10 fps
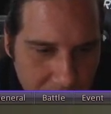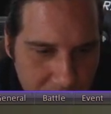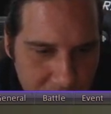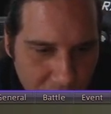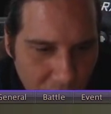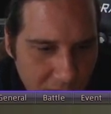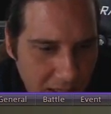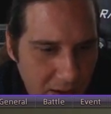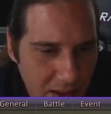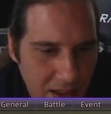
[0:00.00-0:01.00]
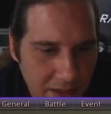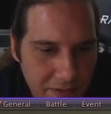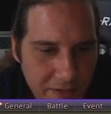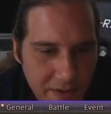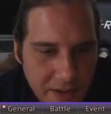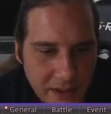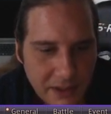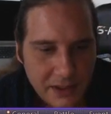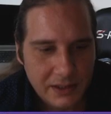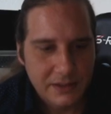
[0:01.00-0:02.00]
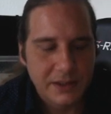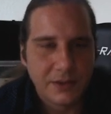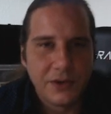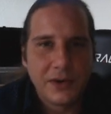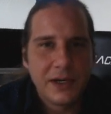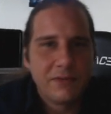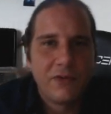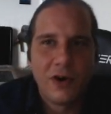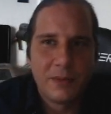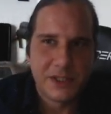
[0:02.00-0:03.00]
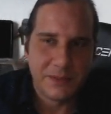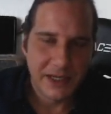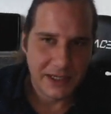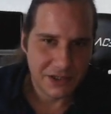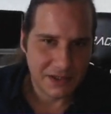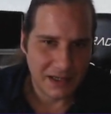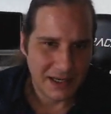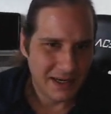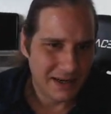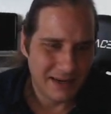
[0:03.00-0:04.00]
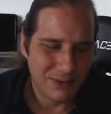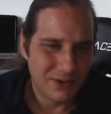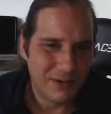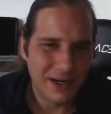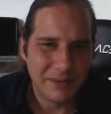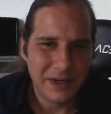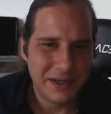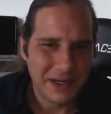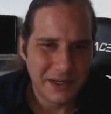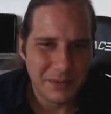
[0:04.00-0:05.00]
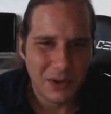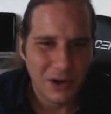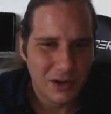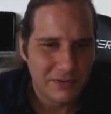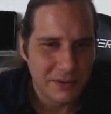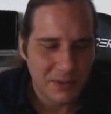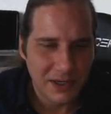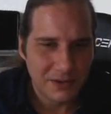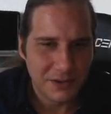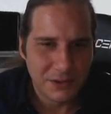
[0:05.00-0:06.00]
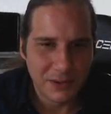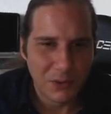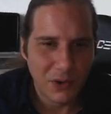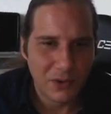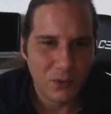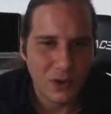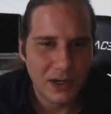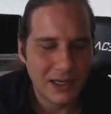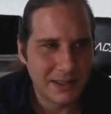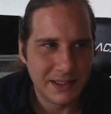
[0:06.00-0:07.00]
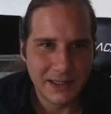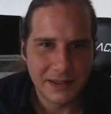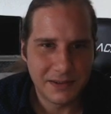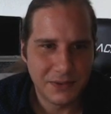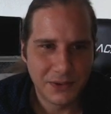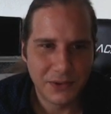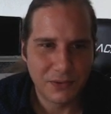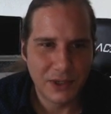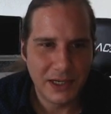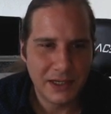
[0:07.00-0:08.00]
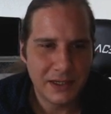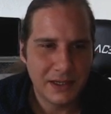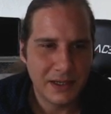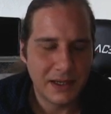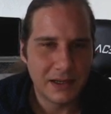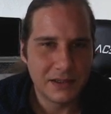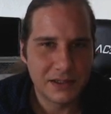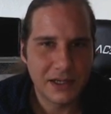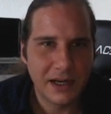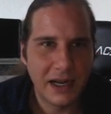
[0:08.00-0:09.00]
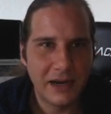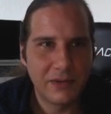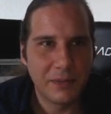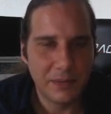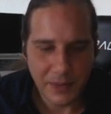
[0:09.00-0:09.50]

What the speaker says: Soul Without Life. So you can farm as many as you like. I wouldn't recommend you get them all. If you plan on doing more than one, I'd get 2 or 3 and just kind of have them.